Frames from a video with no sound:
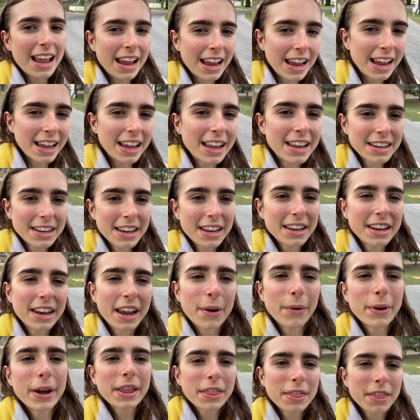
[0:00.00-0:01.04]
And
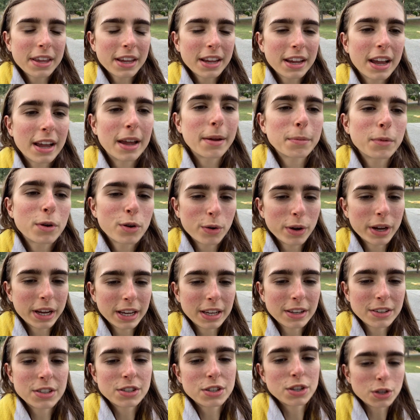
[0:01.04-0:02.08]
now I think I'm
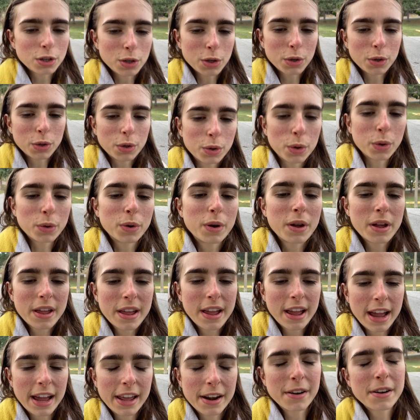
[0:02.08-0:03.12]
going to,
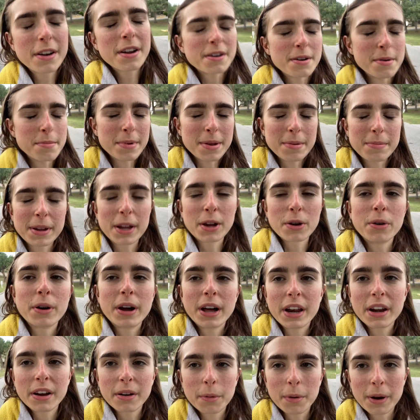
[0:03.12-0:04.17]
I don't know, maybe go
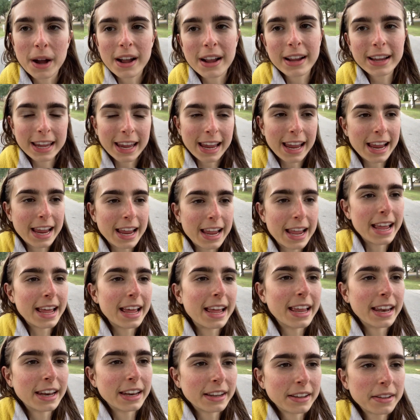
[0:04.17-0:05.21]
on a walk
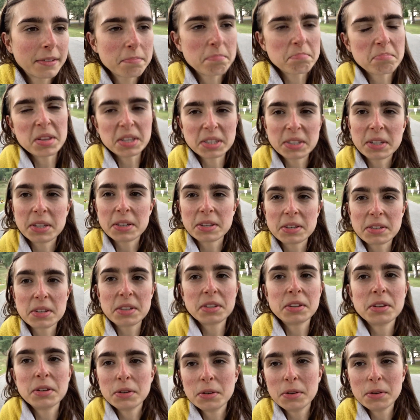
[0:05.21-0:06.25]
and listen
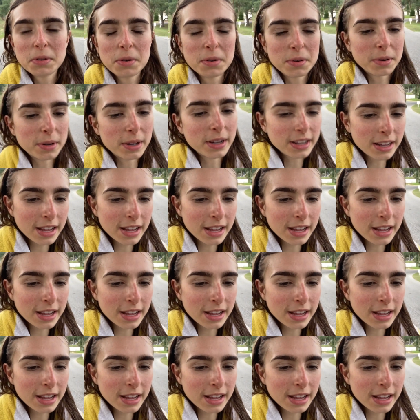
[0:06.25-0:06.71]
to